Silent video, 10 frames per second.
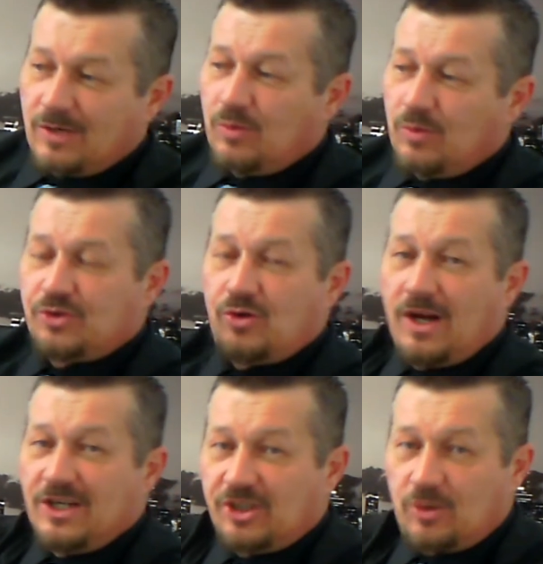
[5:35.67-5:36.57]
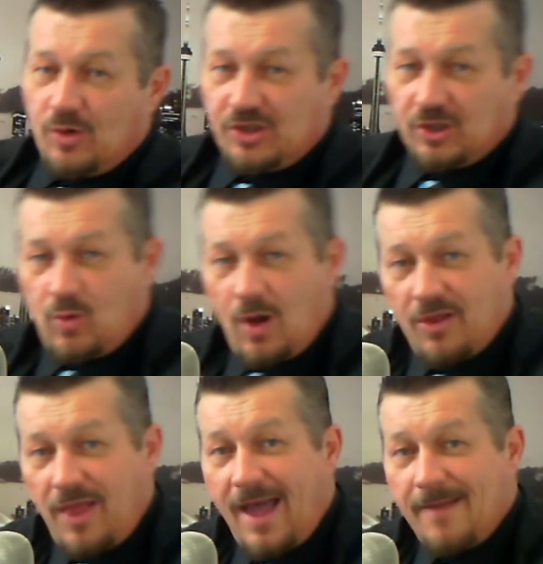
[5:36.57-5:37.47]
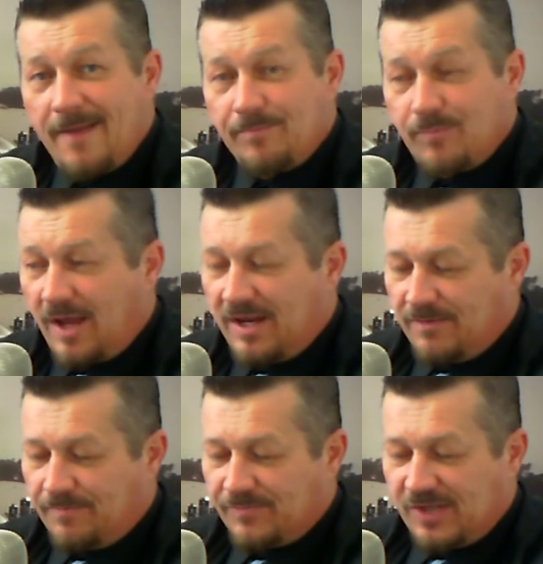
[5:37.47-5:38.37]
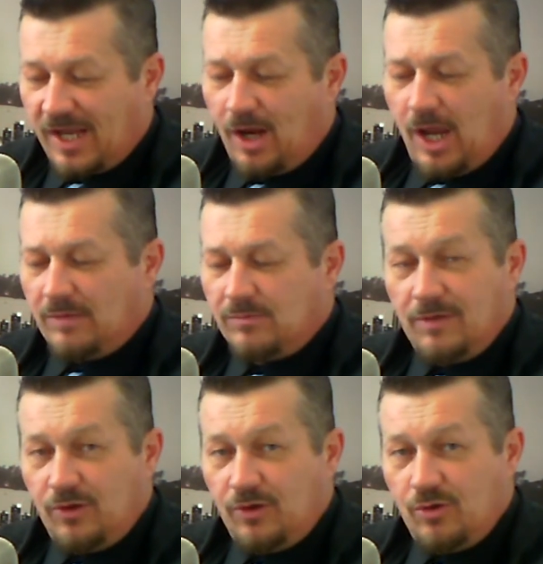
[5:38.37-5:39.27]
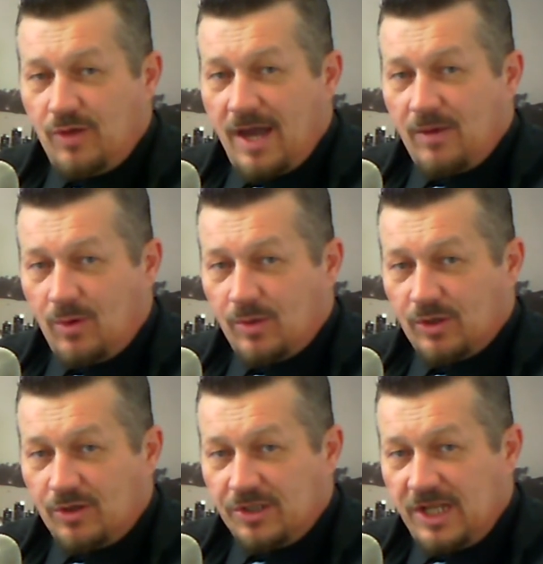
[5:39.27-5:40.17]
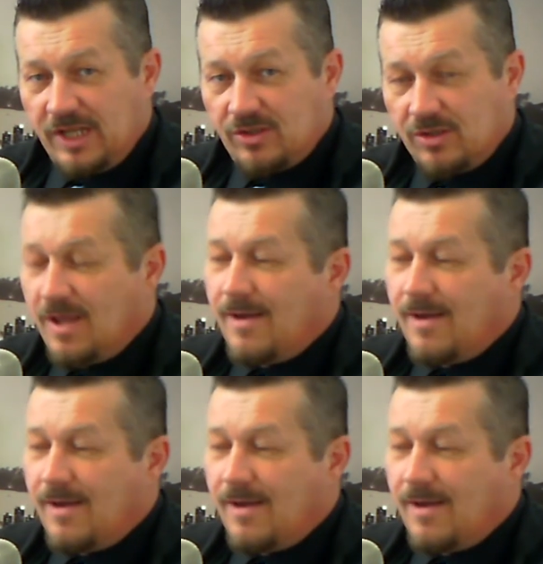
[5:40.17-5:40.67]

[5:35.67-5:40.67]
and we'll try to squish and quell that by saying, hey, if you do that, well, we're going to take some.